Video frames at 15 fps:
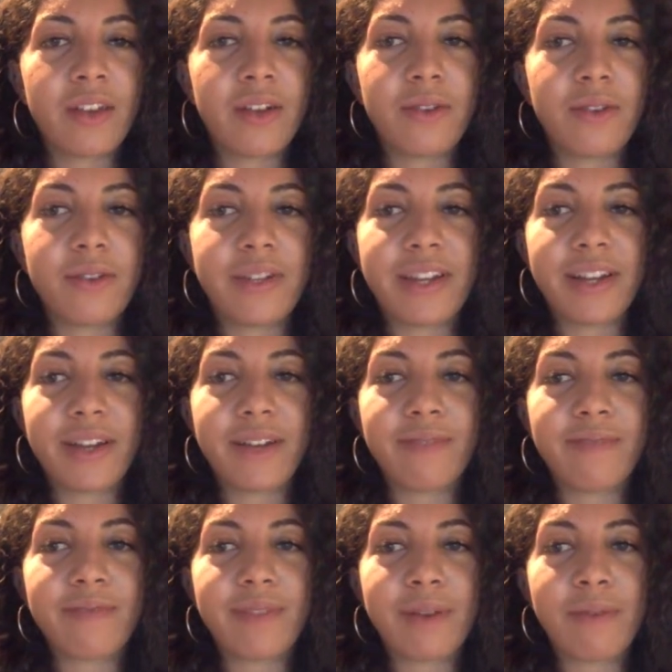dear,
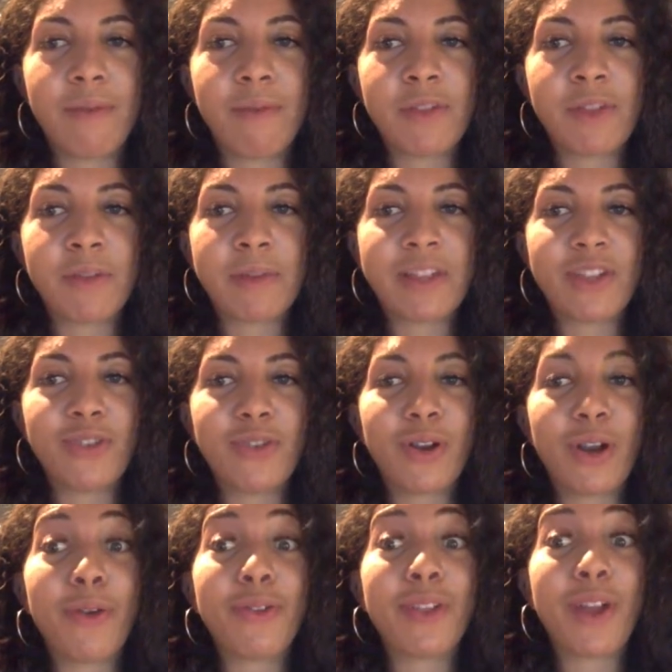that one was a bit too
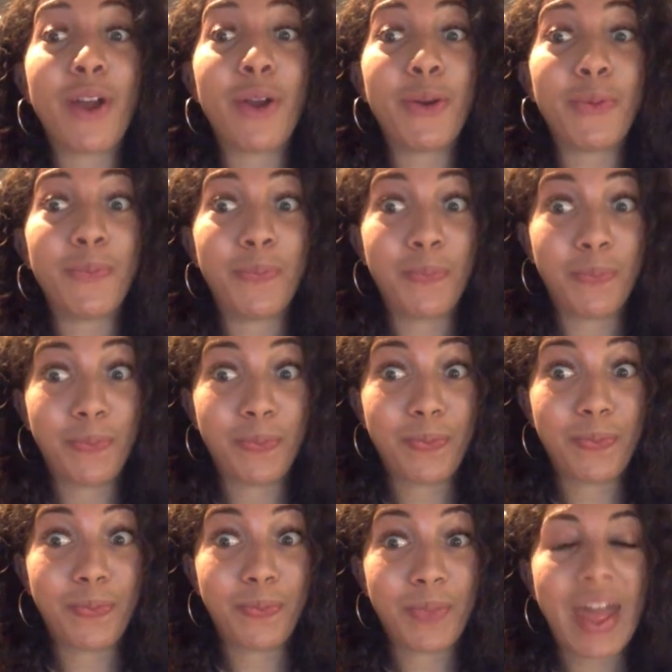close to home.
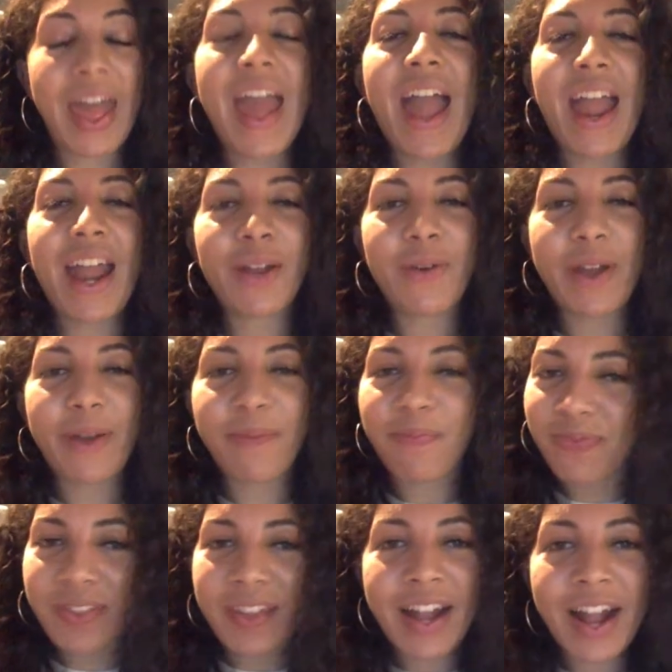Anyway,
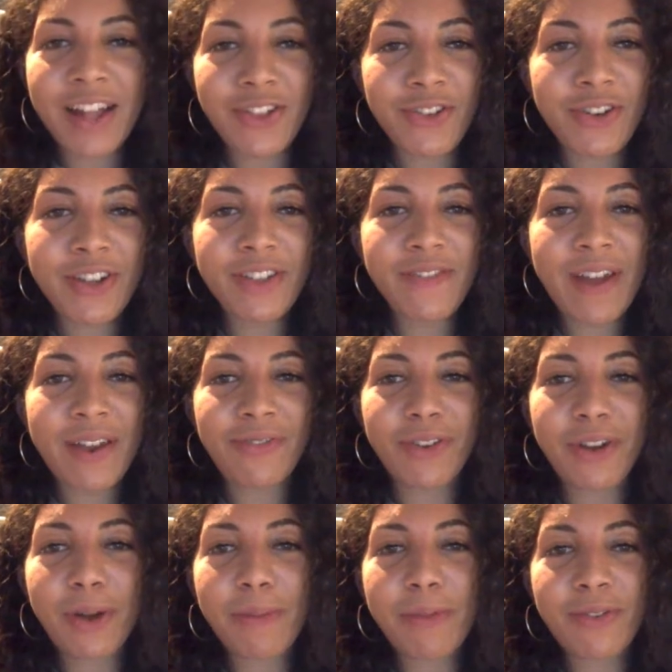Categories of
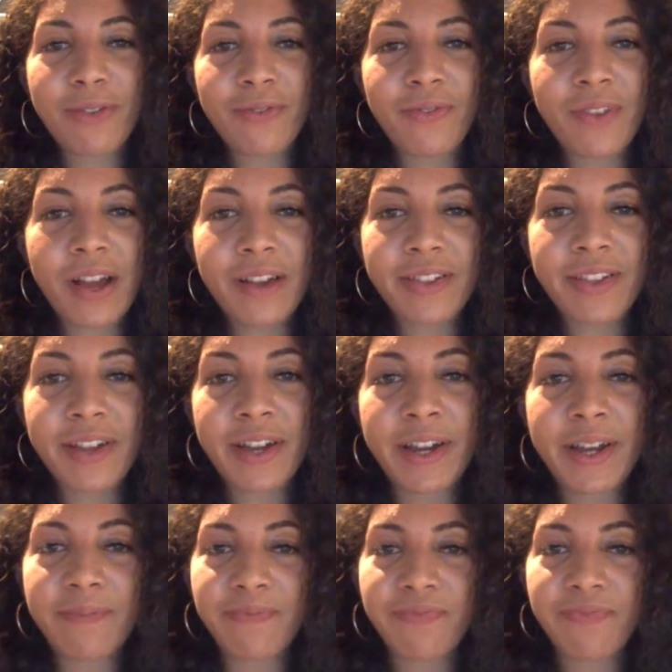adverbs, last
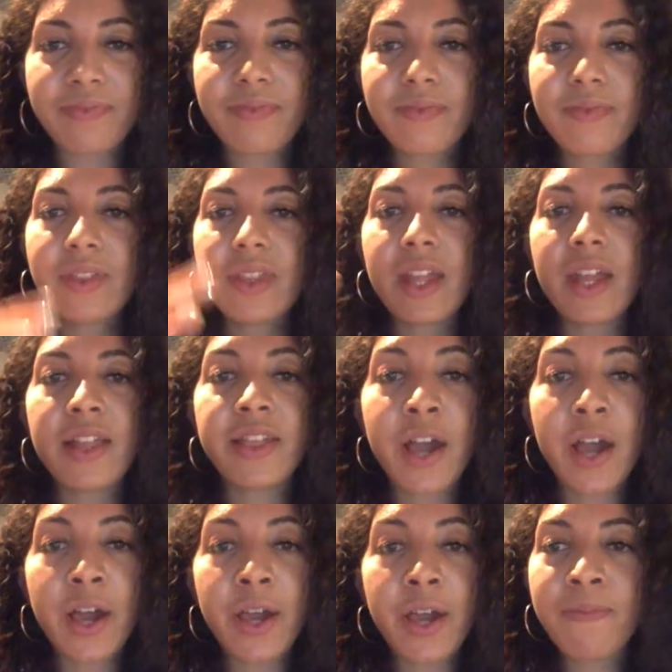time.
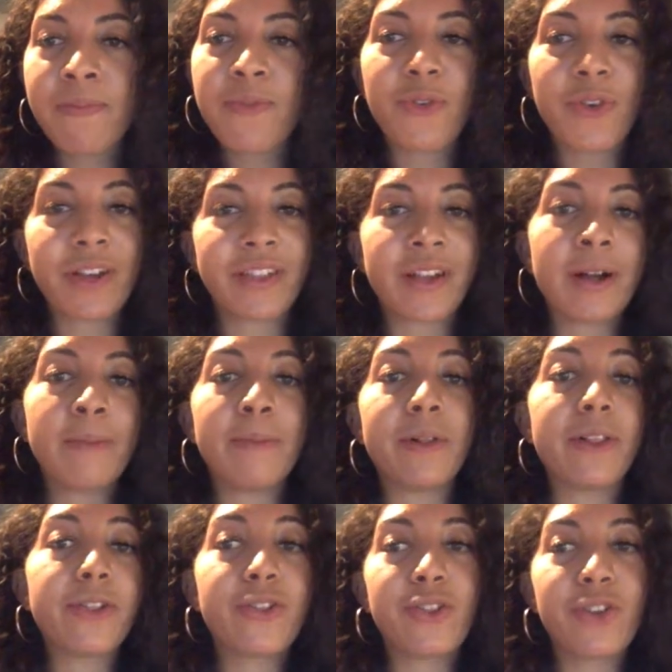Time, for
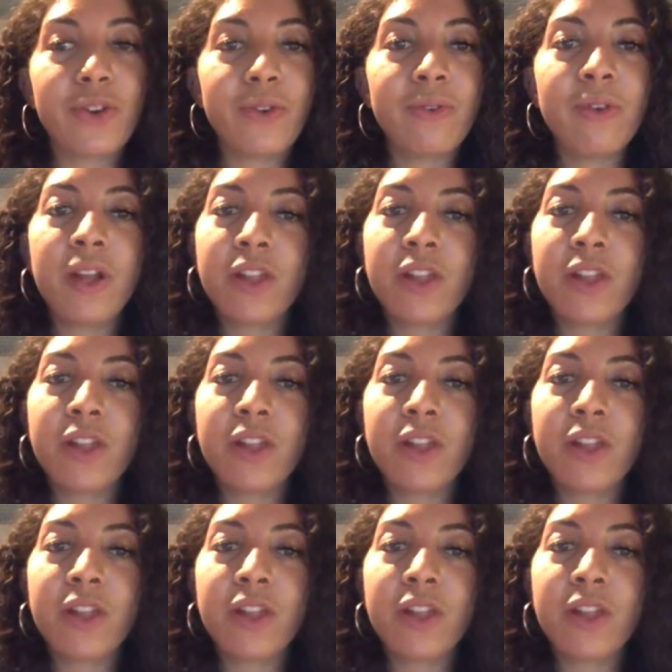example, soon,